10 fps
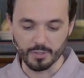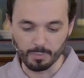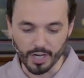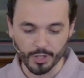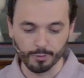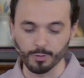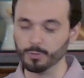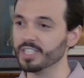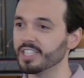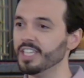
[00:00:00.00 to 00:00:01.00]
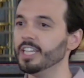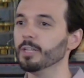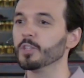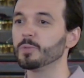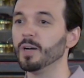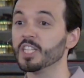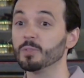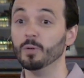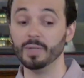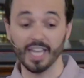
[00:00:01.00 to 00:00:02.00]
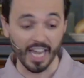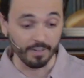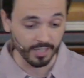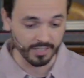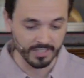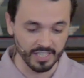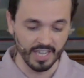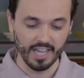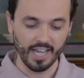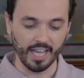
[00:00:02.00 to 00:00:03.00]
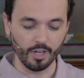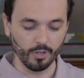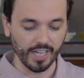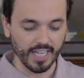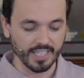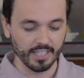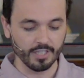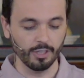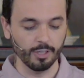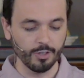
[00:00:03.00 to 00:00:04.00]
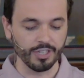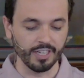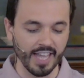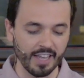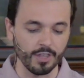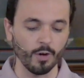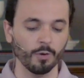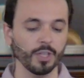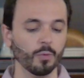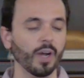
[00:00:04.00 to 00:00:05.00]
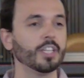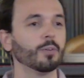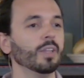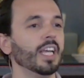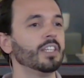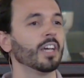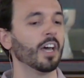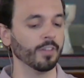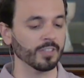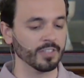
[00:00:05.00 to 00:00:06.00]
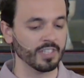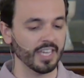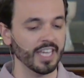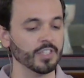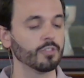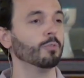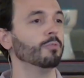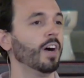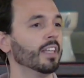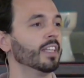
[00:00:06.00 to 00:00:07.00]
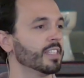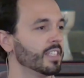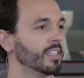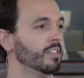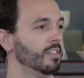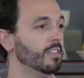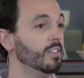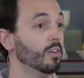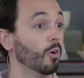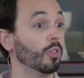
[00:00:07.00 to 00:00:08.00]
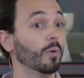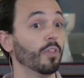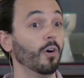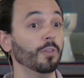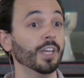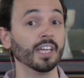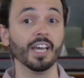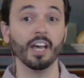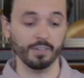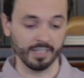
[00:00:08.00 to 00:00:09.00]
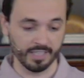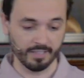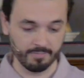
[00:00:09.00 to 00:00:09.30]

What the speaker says: pressure for risky and irresponsible behaviors, and it creates this illusion that the only way to relate to others is through violence or the withholding of it.